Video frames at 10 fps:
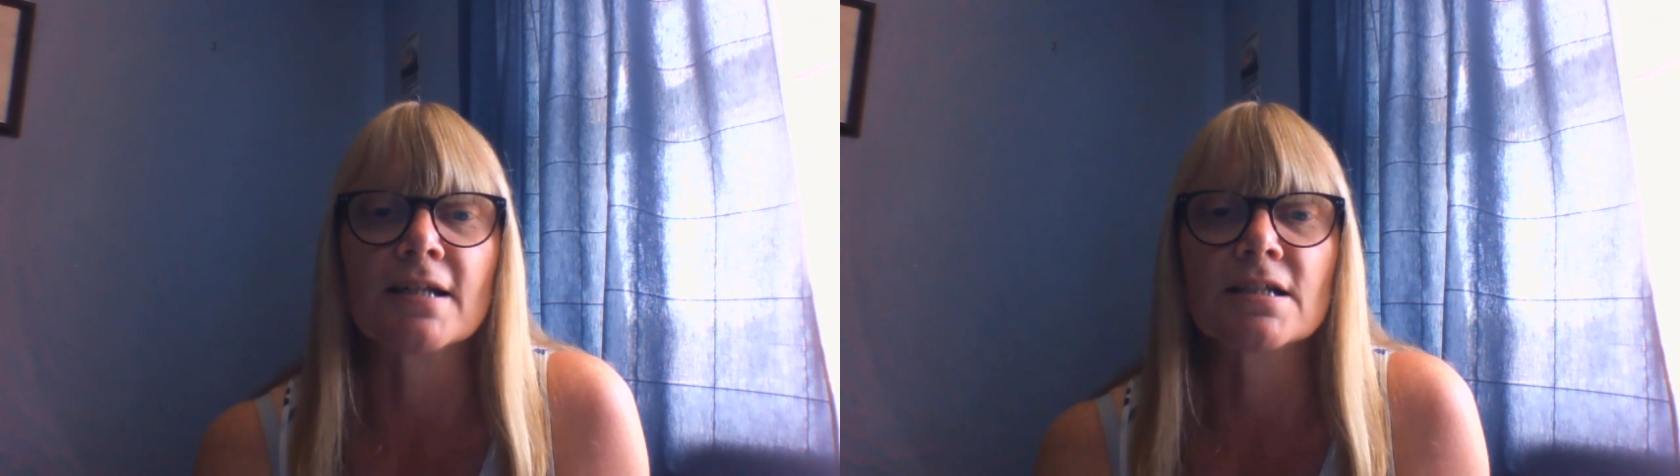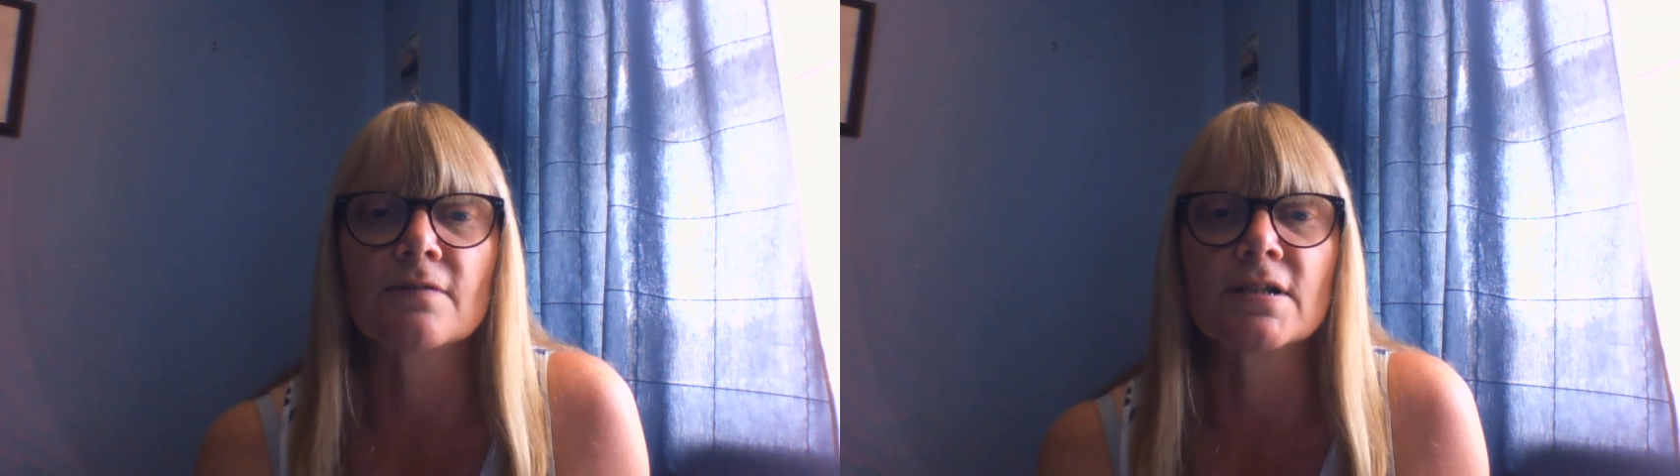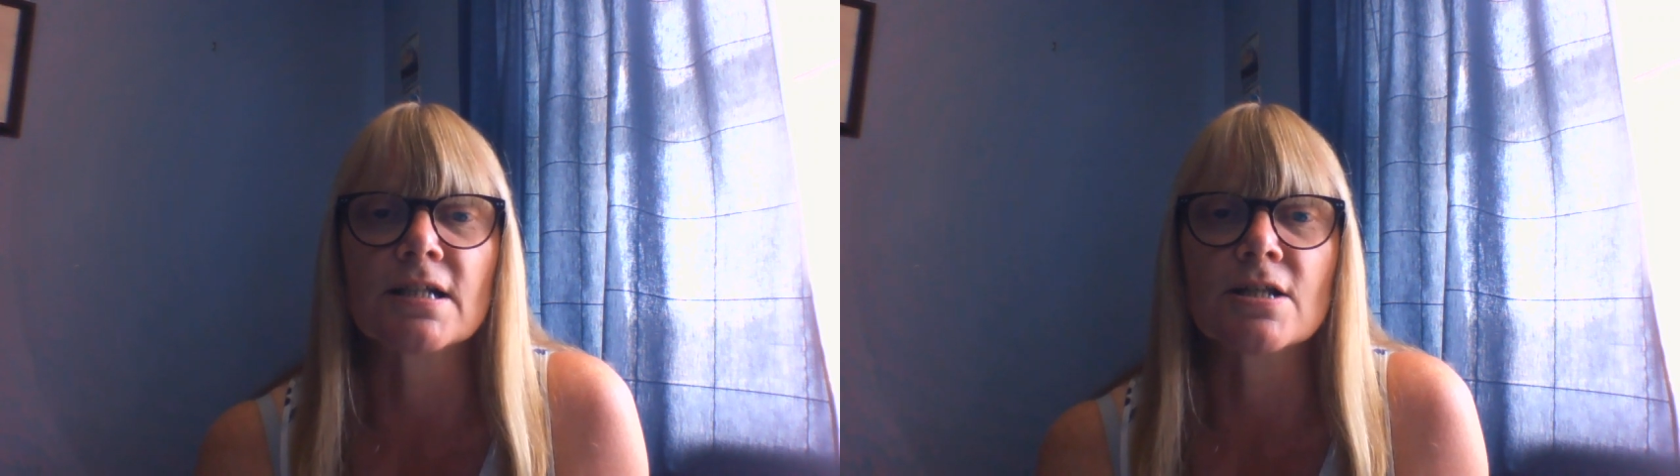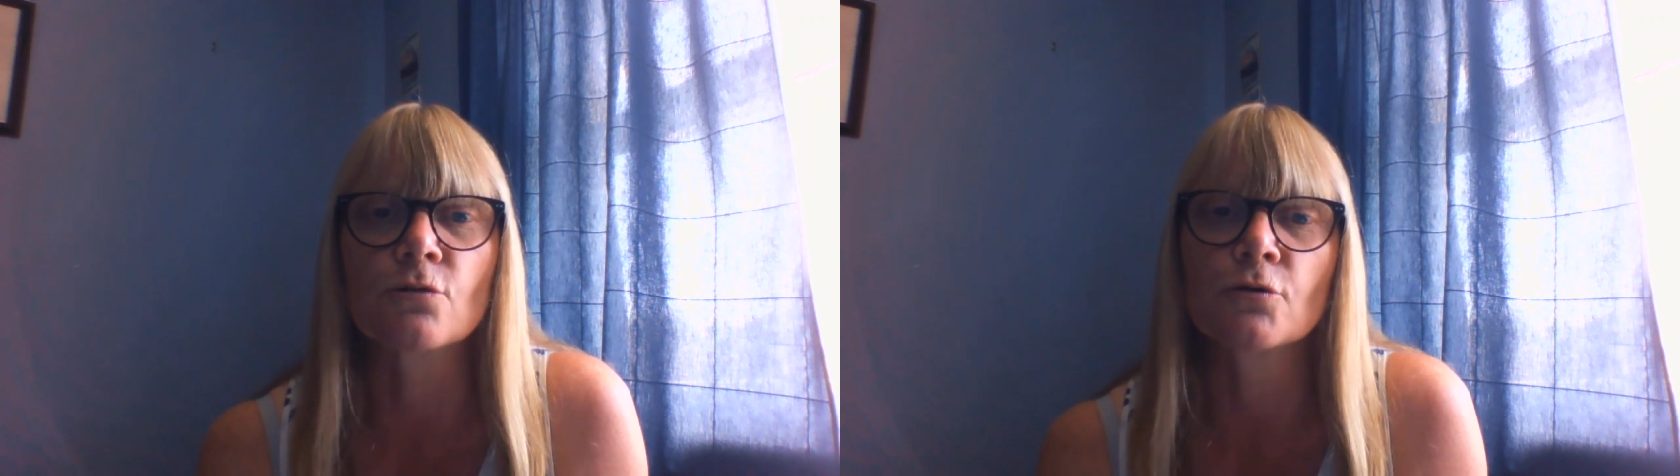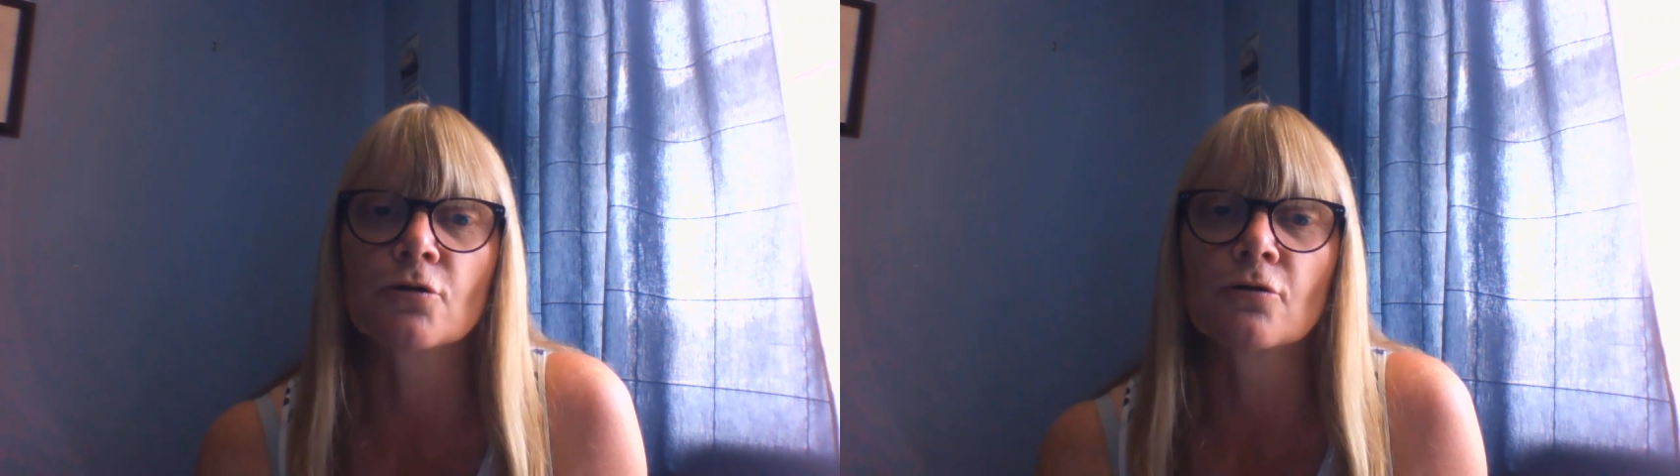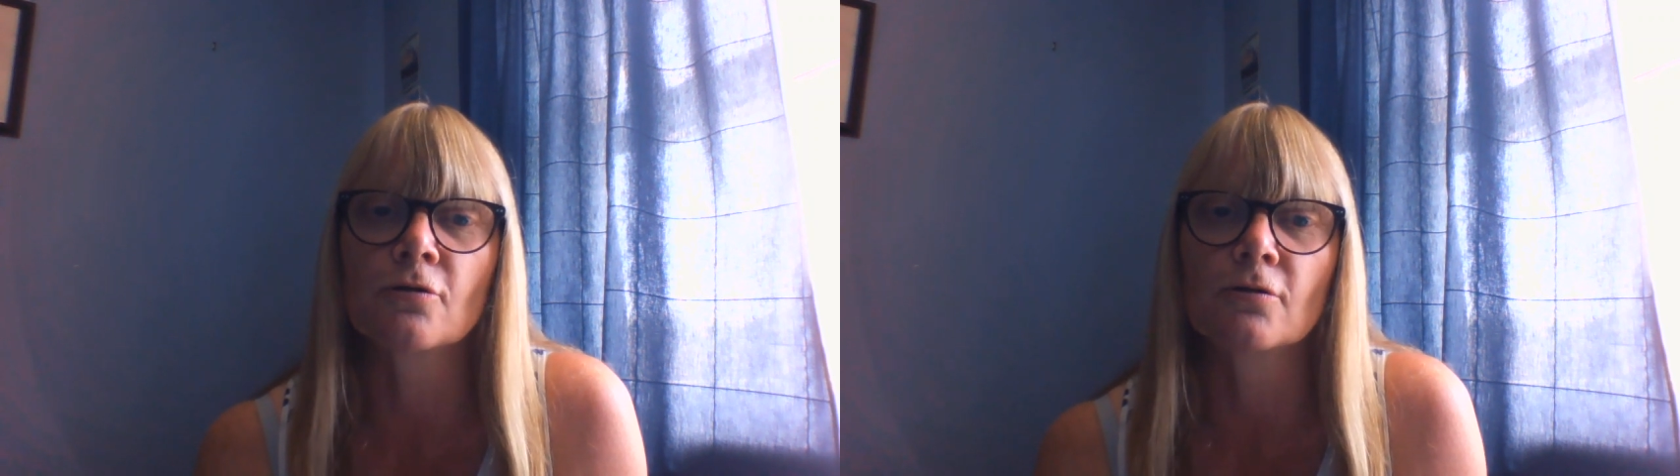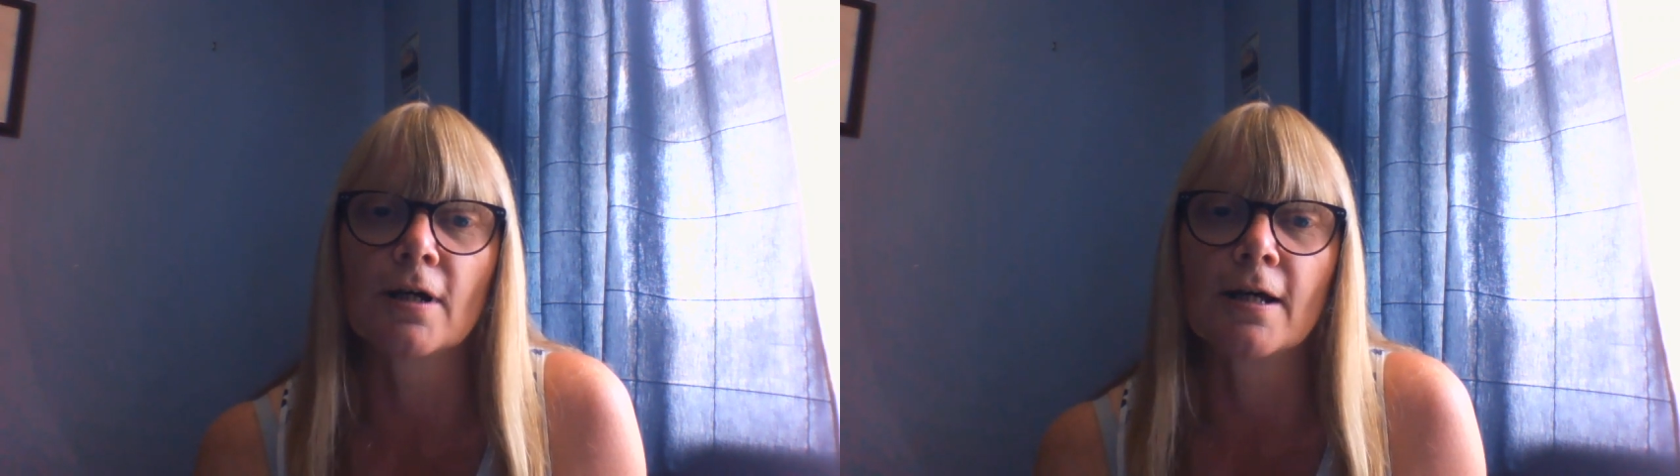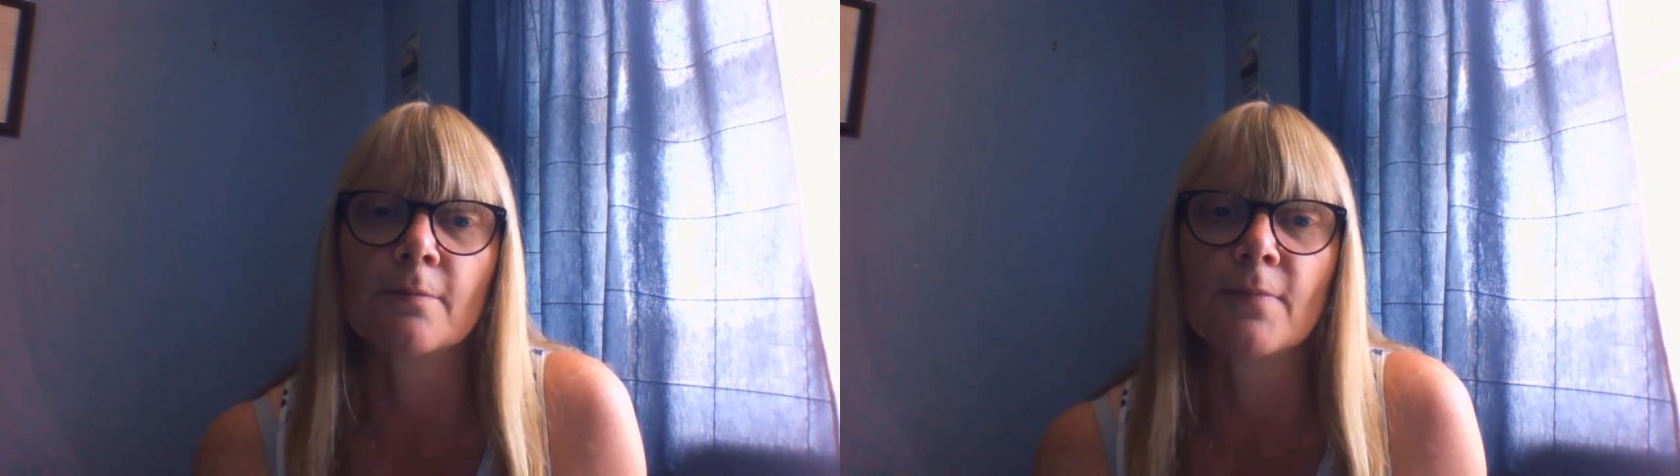activities or your
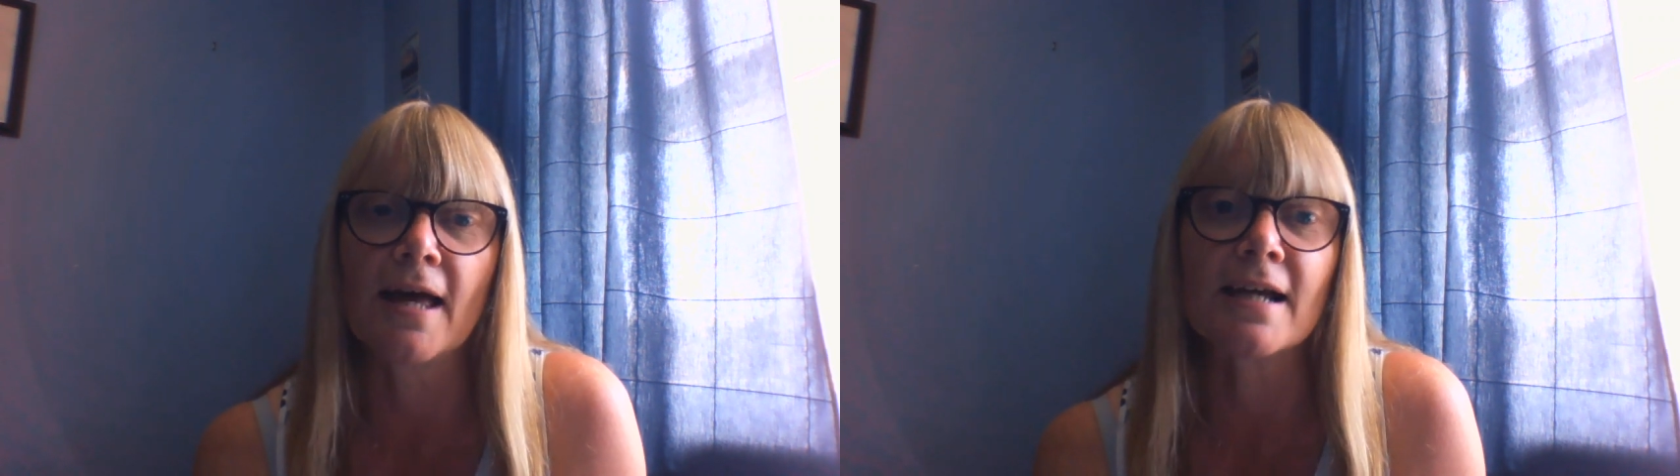um,